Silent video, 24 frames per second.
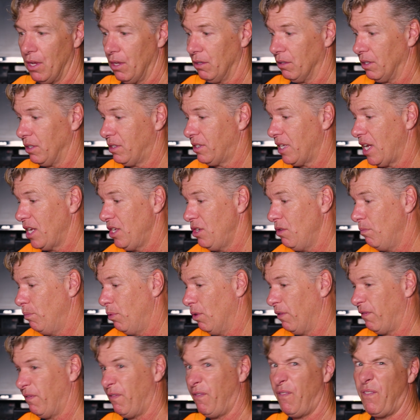Let's say you
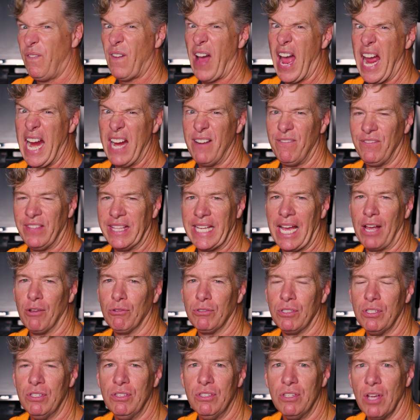bought
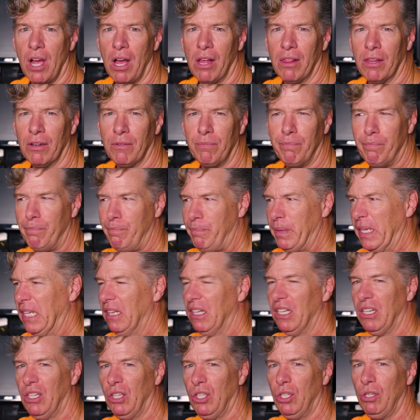$5,000
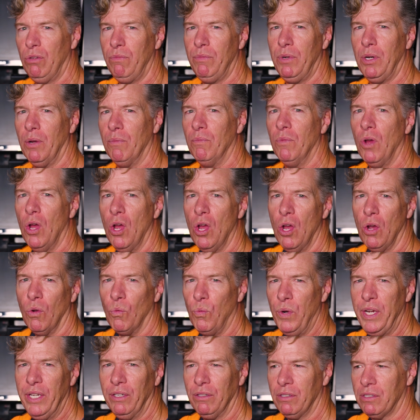billet aluminum
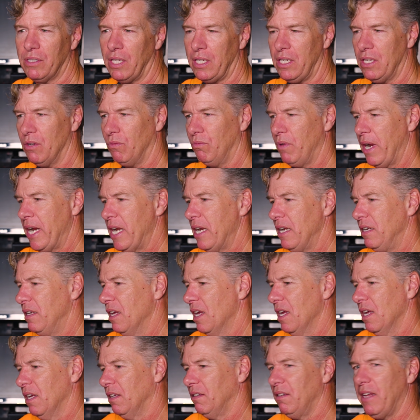wheels that you waited
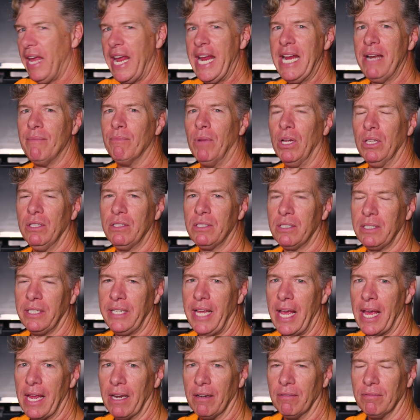8 months to
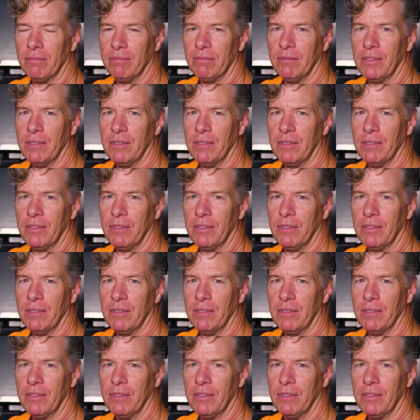get.